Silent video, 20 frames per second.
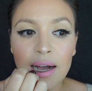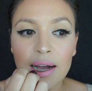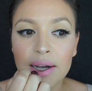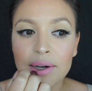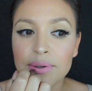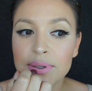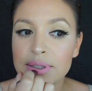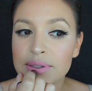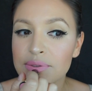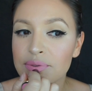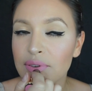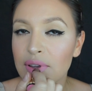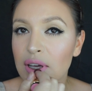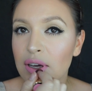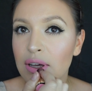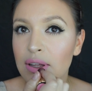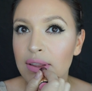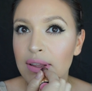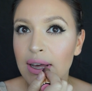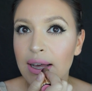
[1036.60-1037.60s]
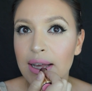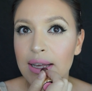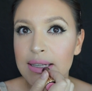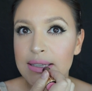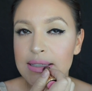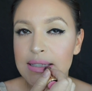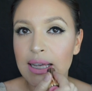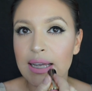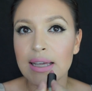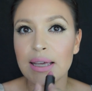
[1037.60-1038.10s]
I always feel that
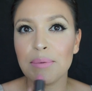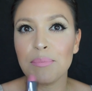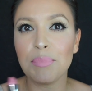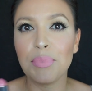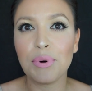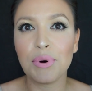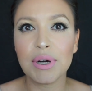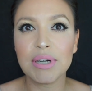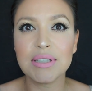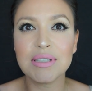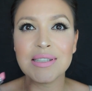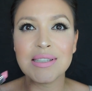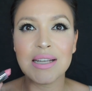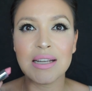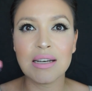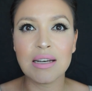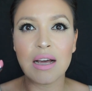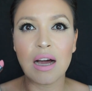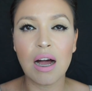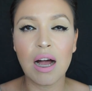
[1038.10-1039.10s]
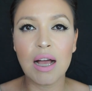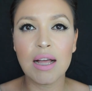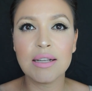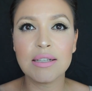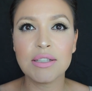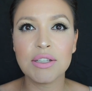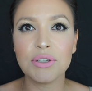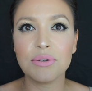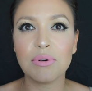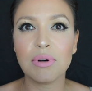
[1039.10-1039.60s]
it's like important to
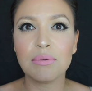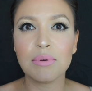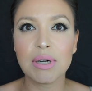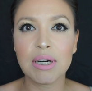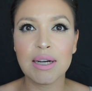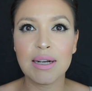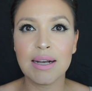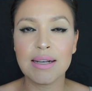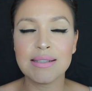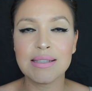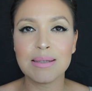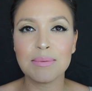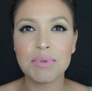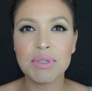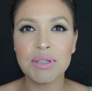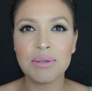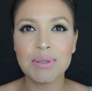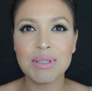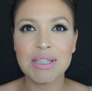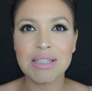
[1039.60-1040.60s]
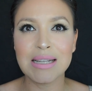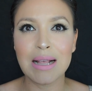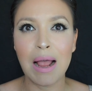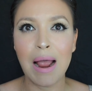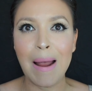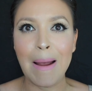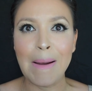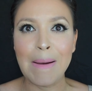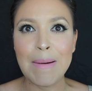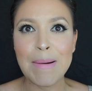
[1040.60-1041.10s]
not do what we're accustomed to, which is
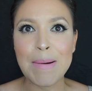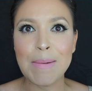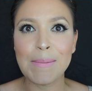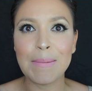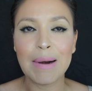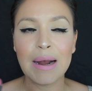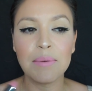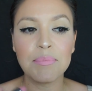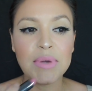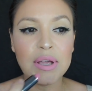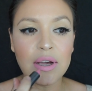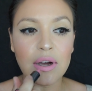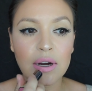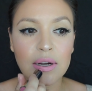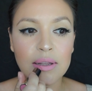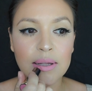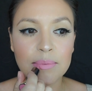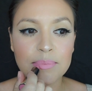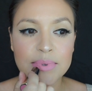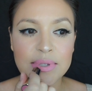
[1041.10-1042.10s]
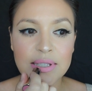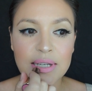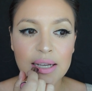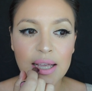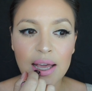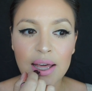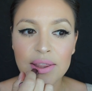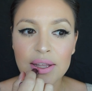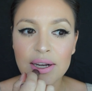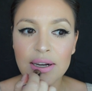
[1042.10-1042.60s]
rubbing our lips
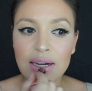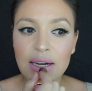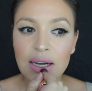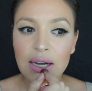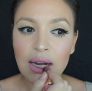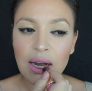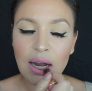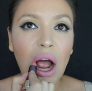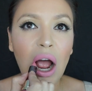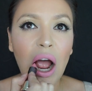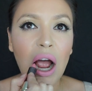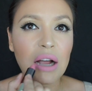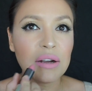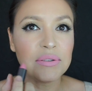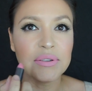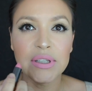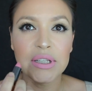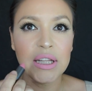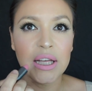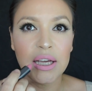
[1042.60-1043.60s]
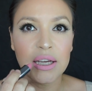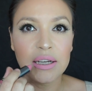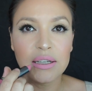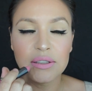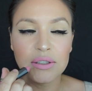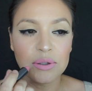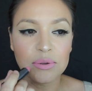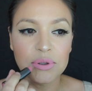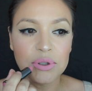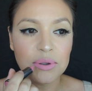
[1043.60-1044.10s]
together. I feel like
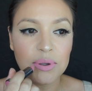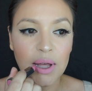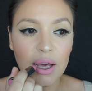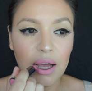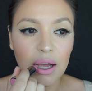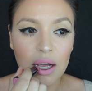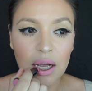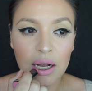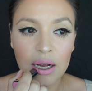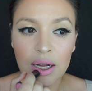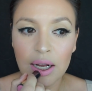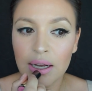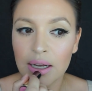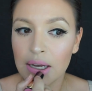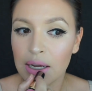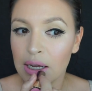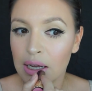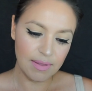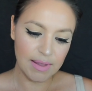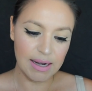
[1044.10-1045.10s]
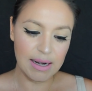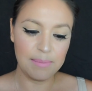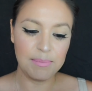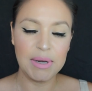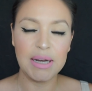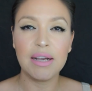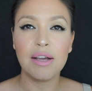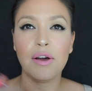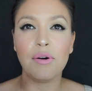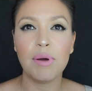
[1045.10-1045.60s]
don't do that. Then I'm going
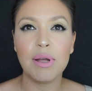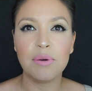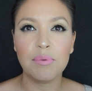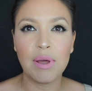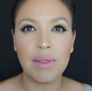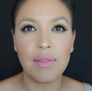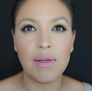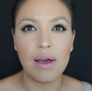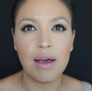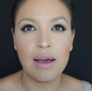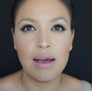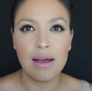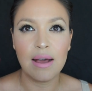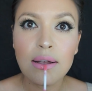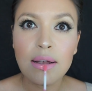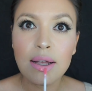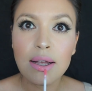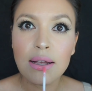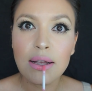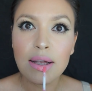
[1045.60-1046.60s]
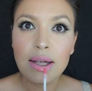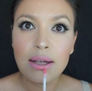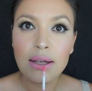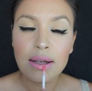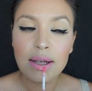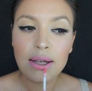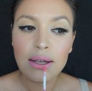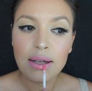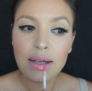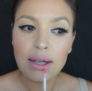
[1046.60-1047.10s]
to go in with a
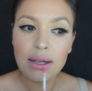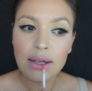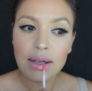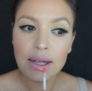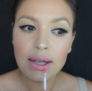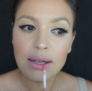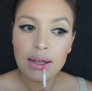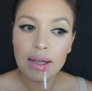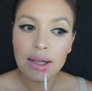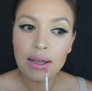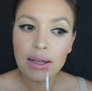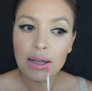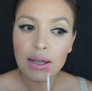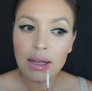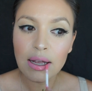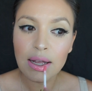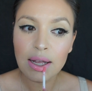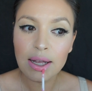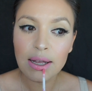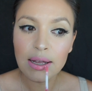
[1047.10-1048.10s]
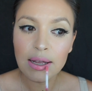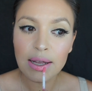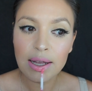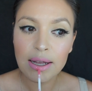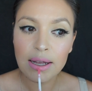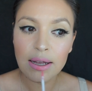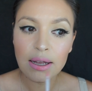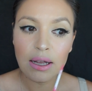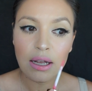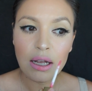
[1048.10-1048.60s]
lip gloss by Milani.
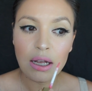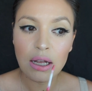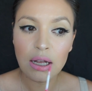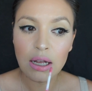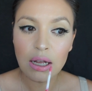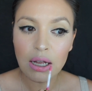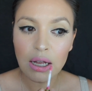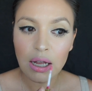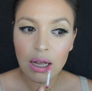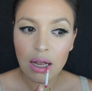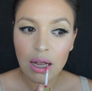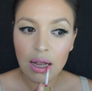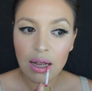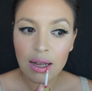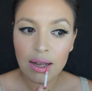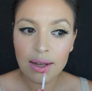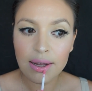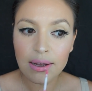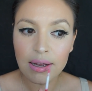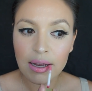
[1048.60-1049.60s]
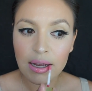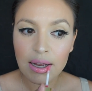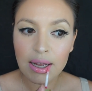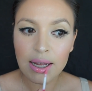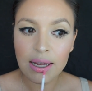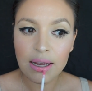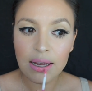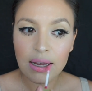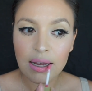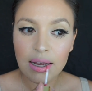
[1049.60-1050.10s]
It is the
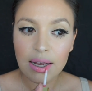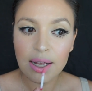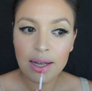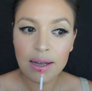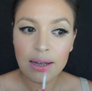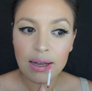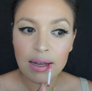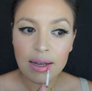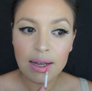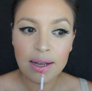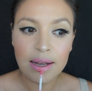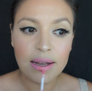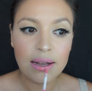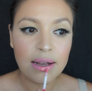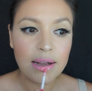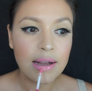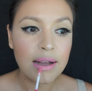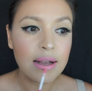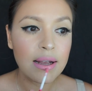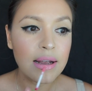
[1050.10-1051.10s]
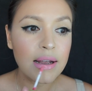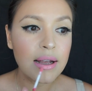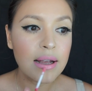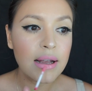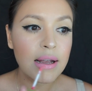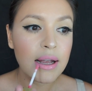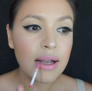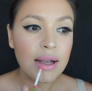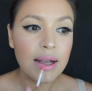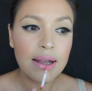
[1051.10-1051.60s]
Sweet Grapefruit,
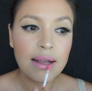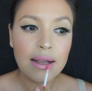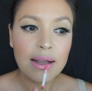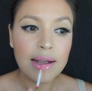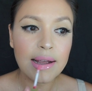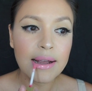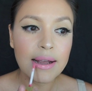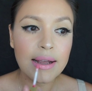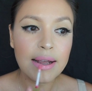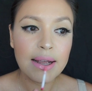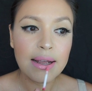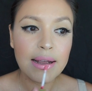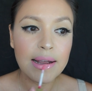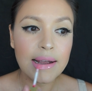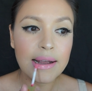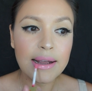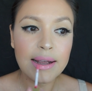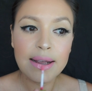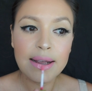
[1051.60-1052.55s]
and it's the